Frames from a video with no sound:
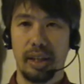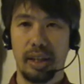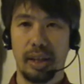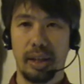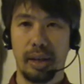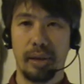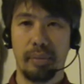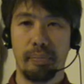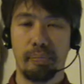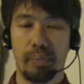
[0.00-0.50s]

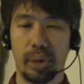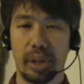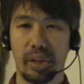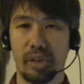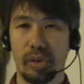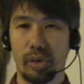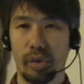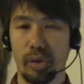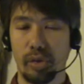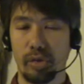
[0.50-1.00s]
Um,
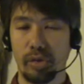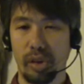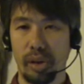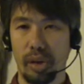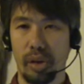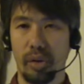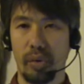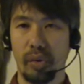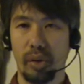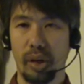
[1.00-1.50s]
but there are
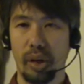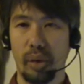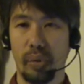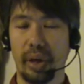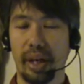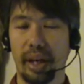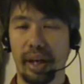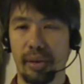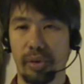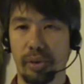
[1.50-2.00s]
also
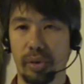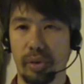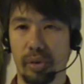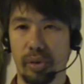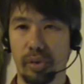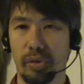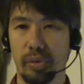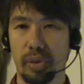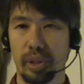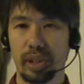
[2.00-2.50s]
lower
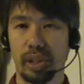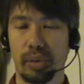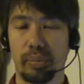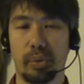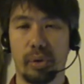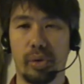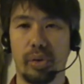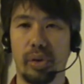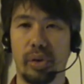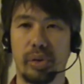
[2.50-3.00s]
egregores, which are
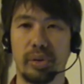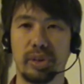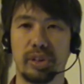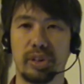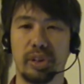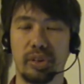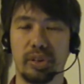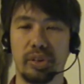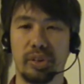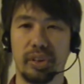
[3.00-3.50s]
more
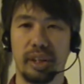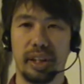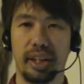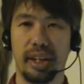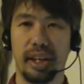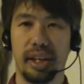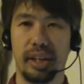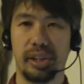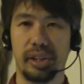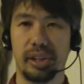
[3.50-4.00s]
horizontal
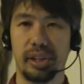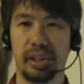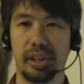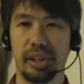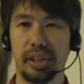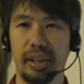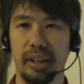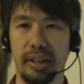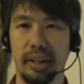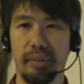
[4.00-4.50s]
in
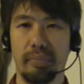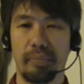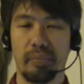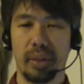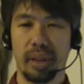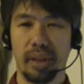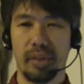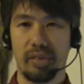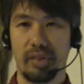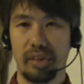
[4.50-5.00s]
nature.
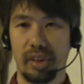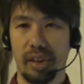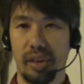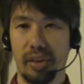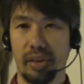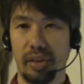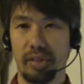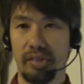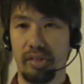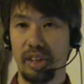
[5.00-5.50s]

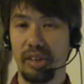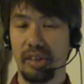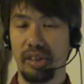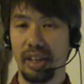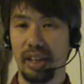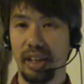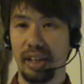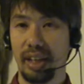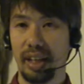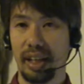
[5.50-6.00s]
So a
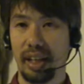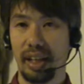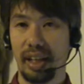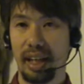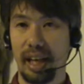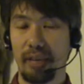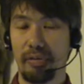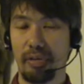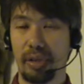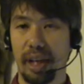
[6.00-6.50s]
city
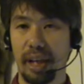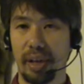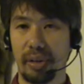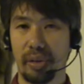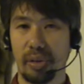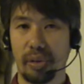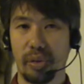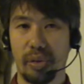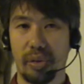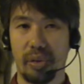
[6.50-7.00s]
can have an
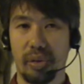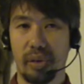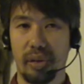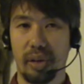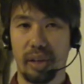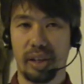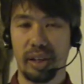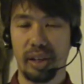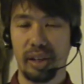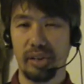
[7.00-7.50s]

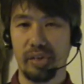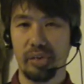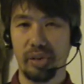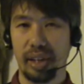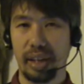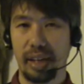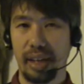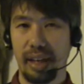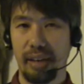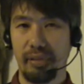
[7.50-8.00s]
egregore, a
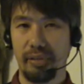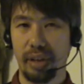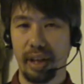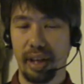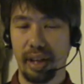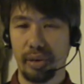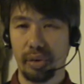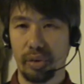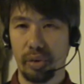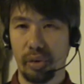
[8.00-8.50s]
country can have
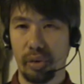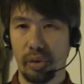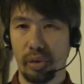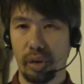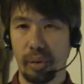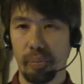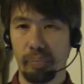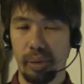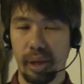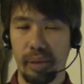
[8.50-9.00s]
an
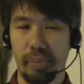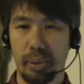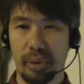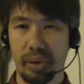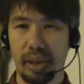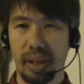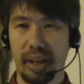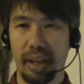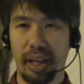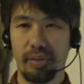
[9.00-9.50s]
egregore, a
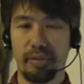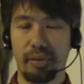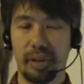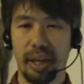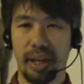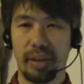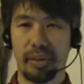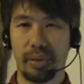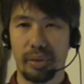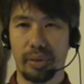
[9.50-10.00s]
people can have
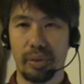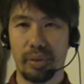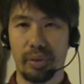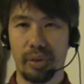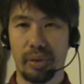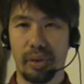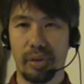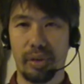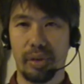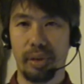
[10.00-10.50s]
an
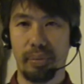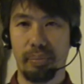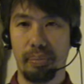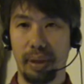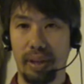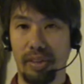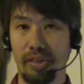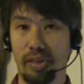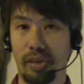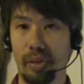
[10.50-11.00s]
egregore, a
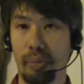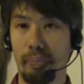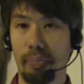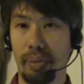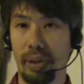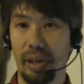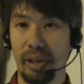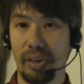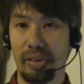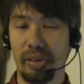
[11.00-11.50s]
political
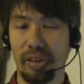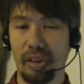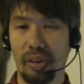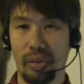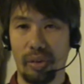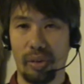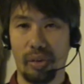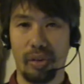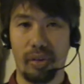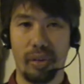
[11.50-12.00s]

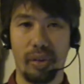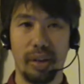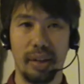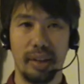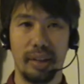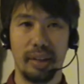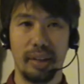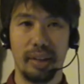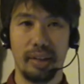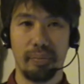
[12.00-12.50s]
party or
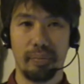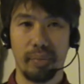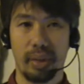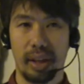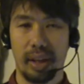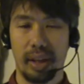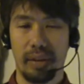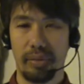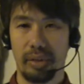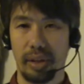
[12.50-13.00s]

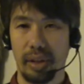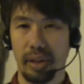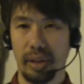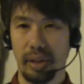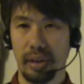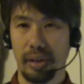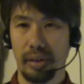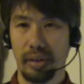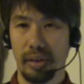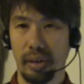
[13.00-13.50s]
even
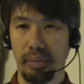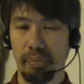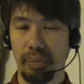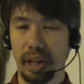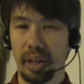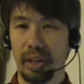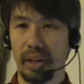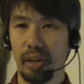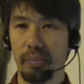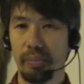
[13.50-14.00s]
a, a
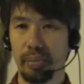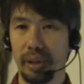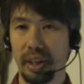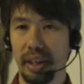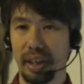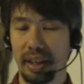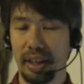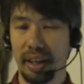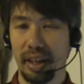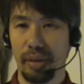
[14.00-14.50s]
big
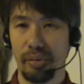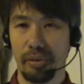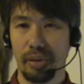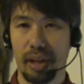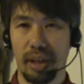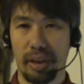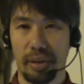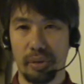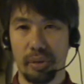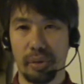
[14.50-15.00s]
company can have
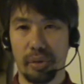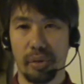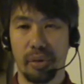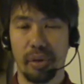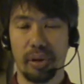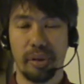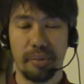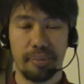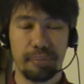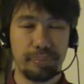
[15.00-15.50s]
an
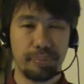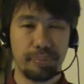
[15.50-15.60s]
egregore.